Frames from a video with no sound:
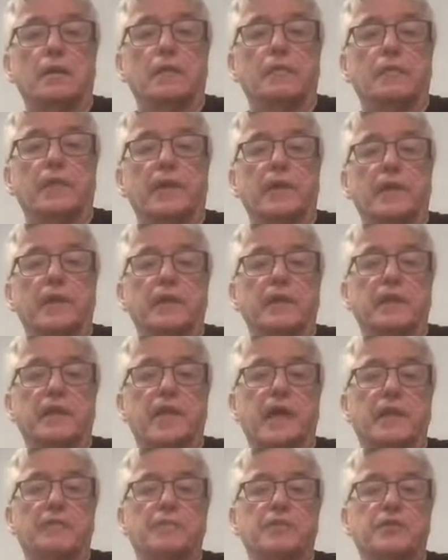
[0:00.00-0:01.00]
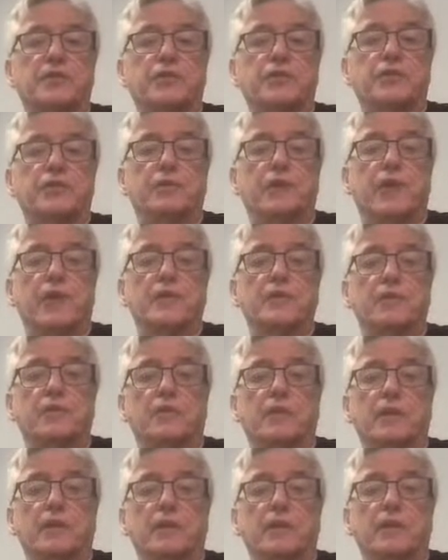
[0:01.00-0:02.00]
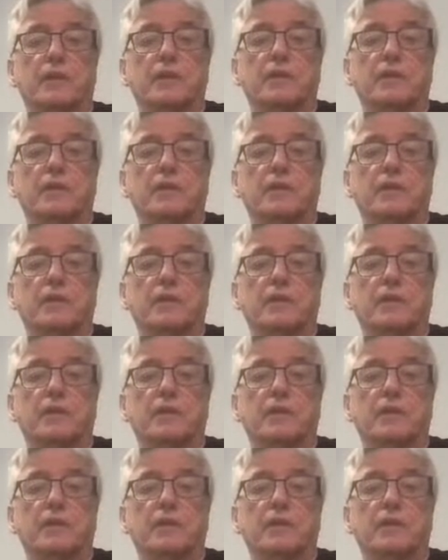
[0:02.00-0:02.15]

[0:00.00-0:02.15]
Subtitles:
Better than Cam 2, as it were,